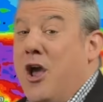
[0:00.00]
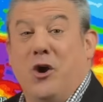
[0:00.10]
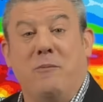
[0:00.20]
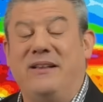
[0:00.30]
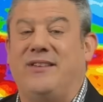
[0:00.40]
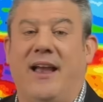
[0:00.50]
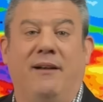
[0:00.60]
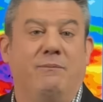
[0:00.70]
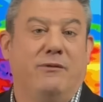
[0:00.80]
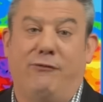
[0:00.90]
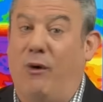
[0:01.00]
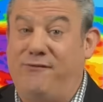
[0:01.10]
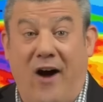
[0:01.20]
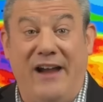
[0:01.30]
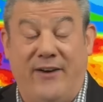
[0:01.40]
could be seeing
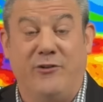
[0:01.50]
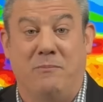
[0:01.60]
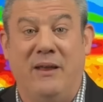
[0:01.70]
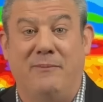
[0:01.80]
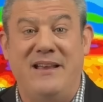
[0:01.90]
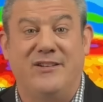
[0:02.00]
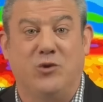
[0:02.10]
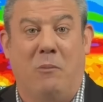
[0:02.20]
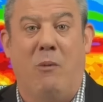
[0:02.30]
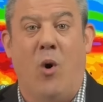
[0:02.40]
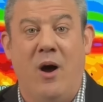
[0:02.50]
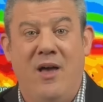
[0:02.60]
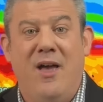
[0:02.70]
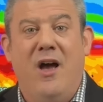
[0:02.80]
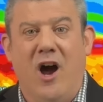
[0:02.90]
400-500 millimetres or more
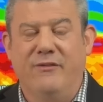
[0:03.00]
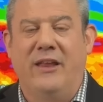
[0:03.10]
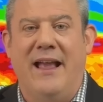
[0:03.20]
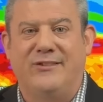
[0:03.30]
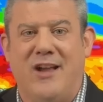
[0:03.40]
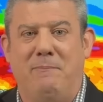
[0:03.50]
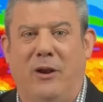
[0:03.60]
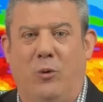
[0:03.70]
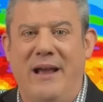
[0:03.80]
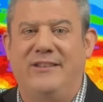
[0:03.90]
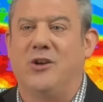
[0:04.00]
over the next couple of weeks.